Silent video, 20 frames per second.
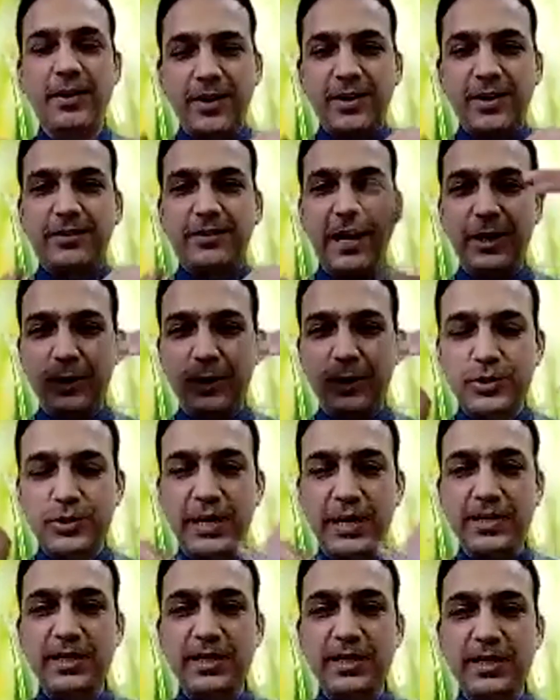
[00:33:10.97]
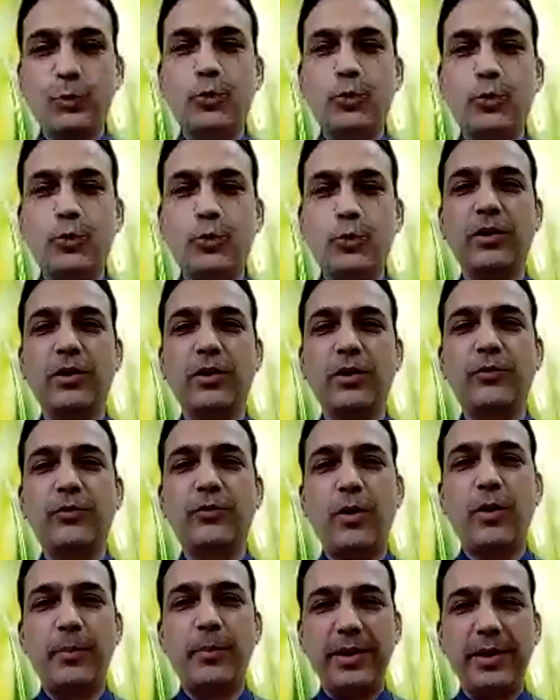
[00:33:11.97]
tried to send some Google form
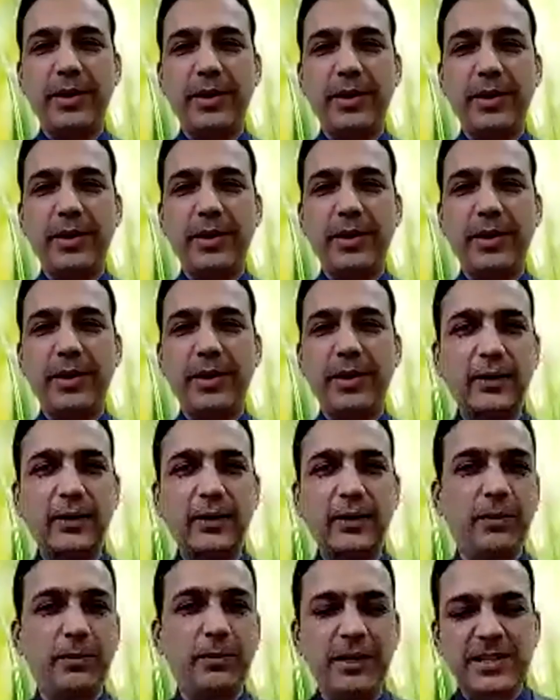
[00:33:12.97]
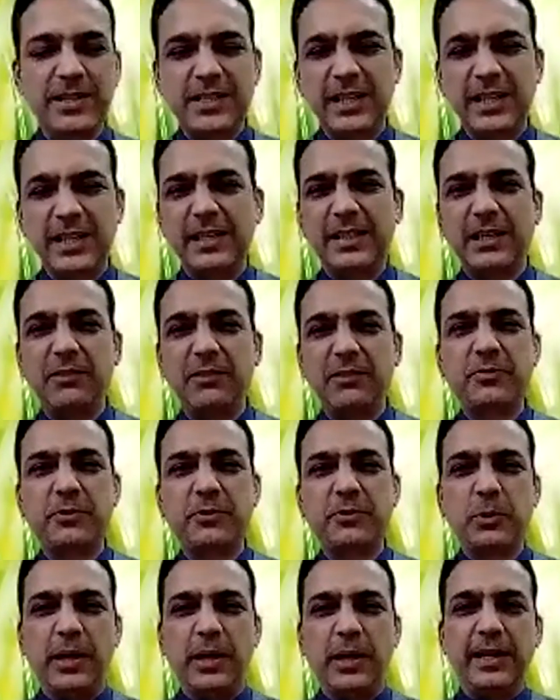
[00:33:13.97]
and get some data and all, but it's really tough to
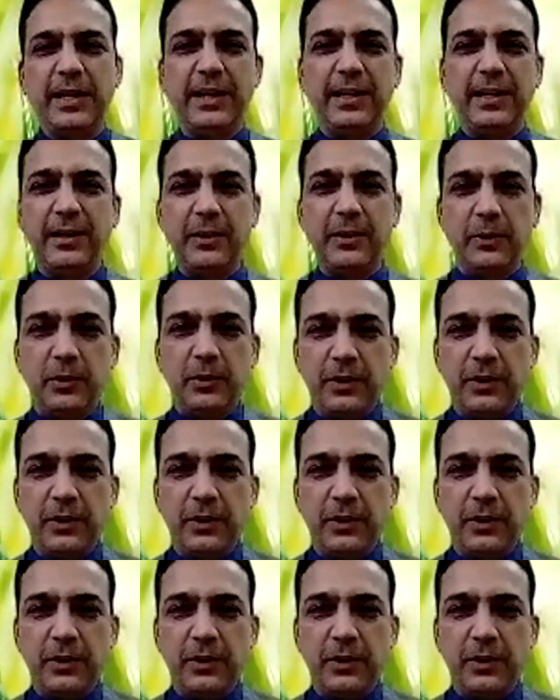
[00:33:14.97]
get data,